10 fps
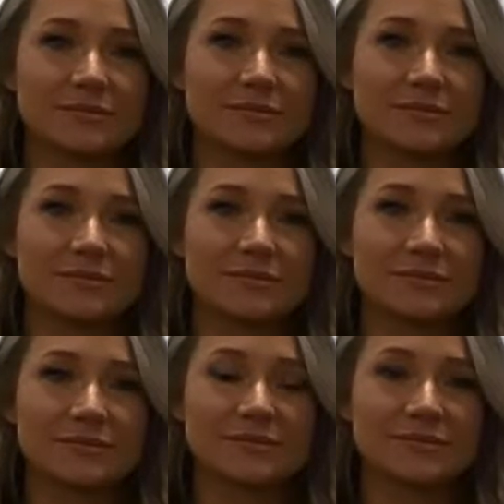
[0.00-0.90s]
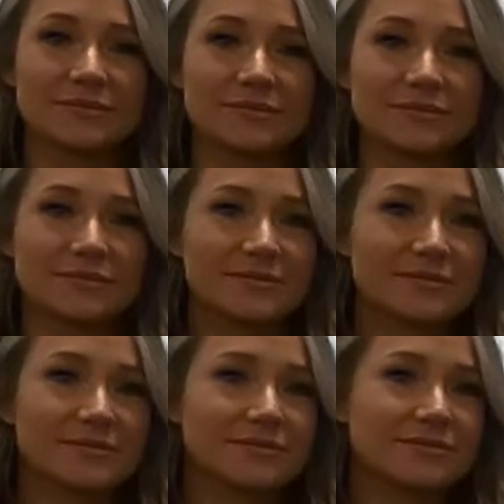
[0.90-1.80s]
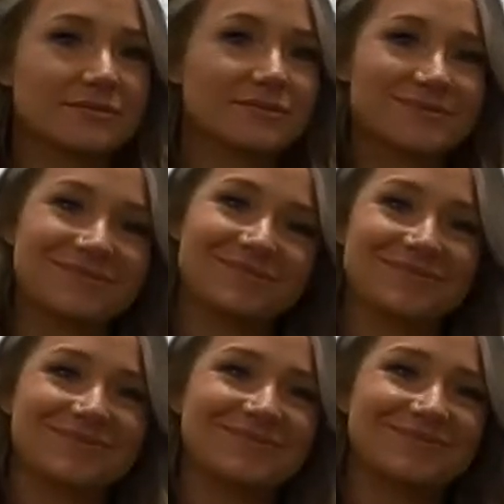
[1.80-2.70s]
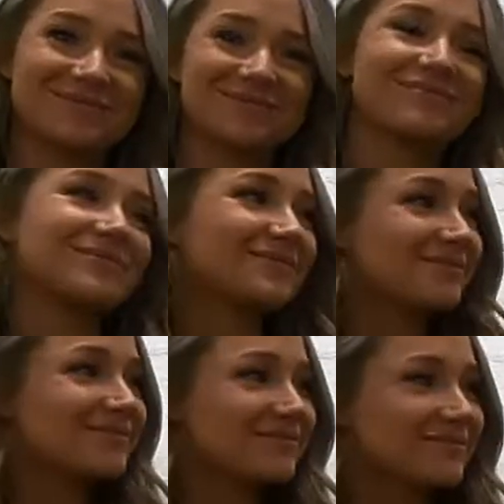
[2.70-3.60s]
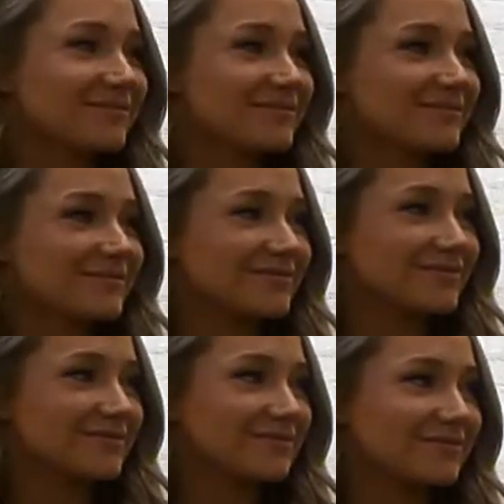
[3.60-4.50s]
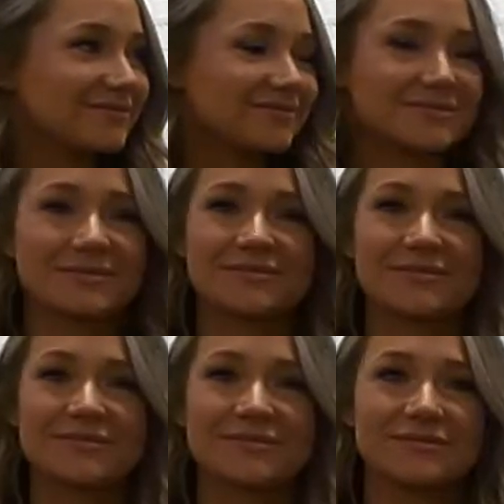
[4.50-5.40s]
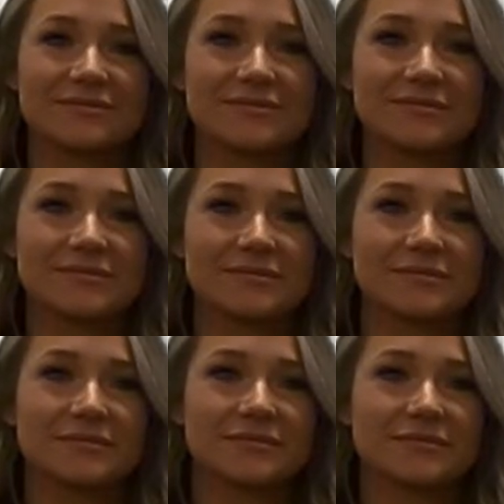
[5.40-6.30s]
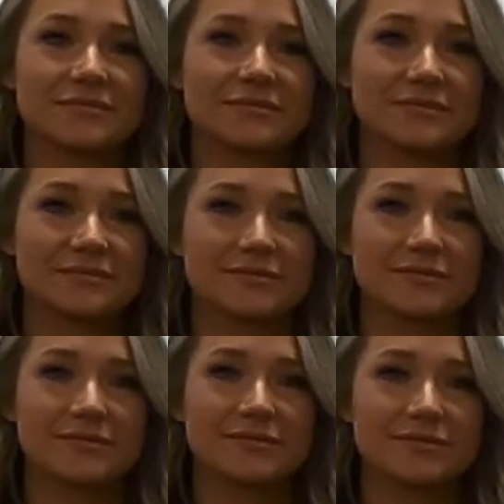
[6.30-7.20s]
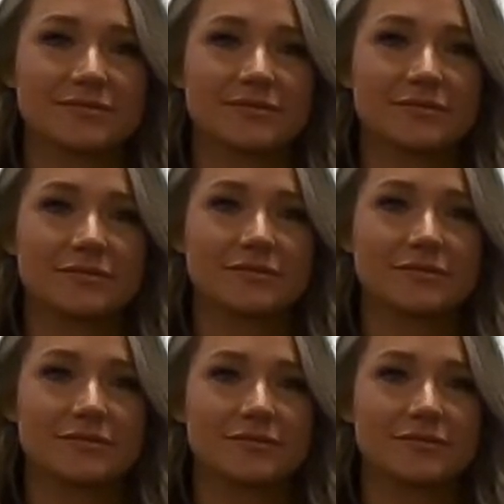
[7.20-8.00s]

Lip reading: This person isn't speaking.